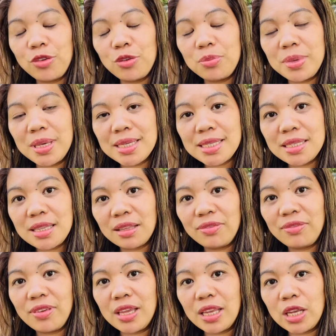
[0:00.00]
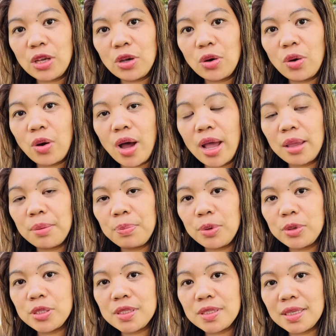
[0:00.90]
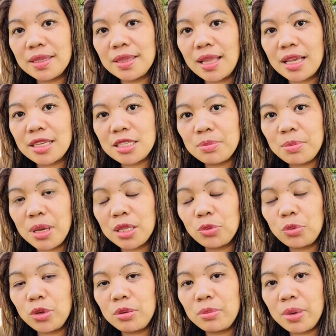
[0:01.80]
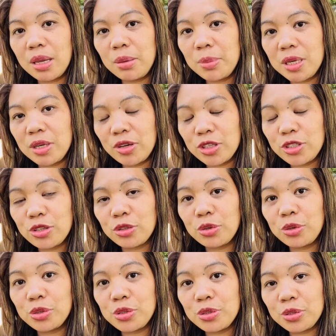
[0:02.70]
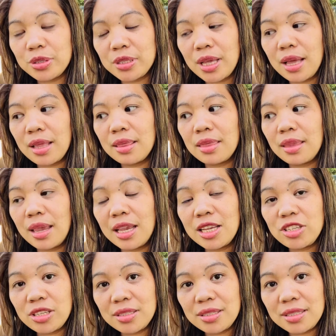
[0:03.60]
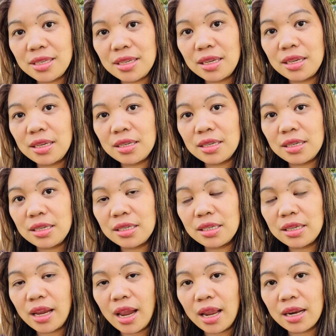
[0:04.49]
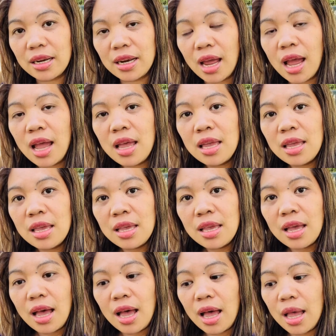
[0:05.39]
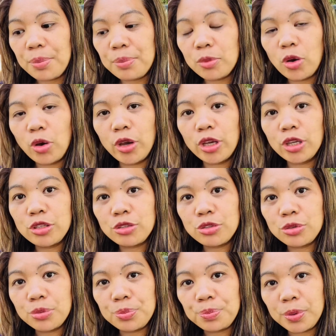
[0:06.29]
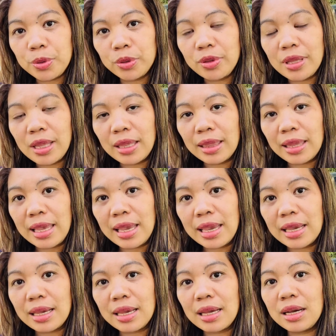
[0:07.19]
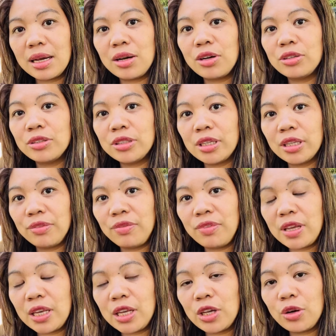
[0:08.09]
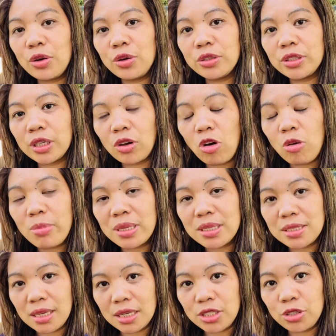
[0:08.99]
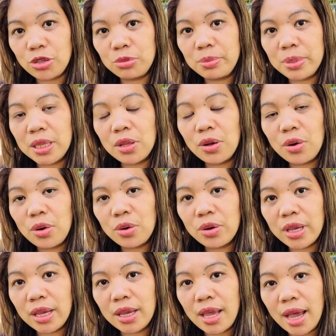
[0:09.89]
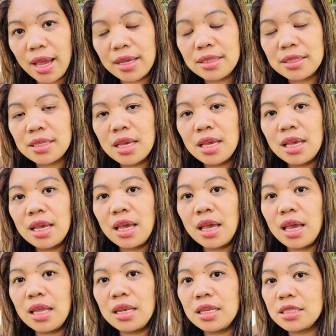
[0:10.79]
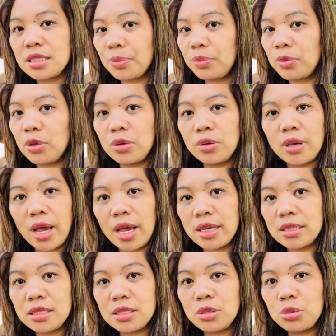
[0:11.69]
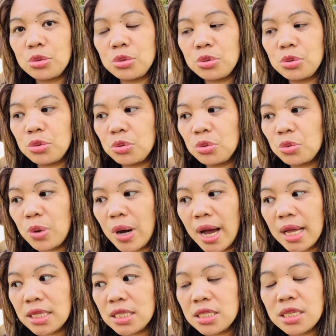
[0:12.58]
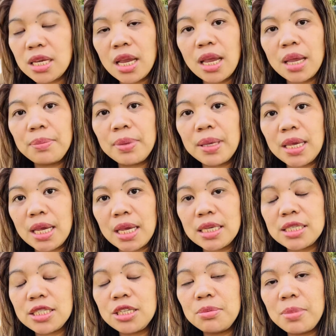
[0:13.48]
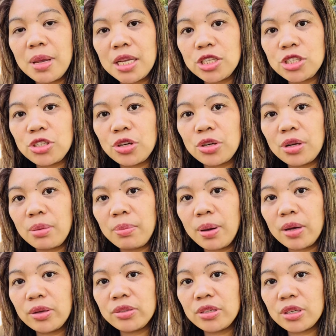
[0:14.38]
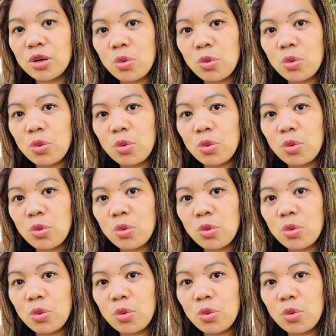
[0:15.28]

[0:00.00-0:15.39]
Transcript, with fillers: you missed that video I posted last month with my immigration consultant agency here in Canada, I'm going to put the link on that video on the comment section below, okay guys? And it's up to you guys to watch, because she mentioned about her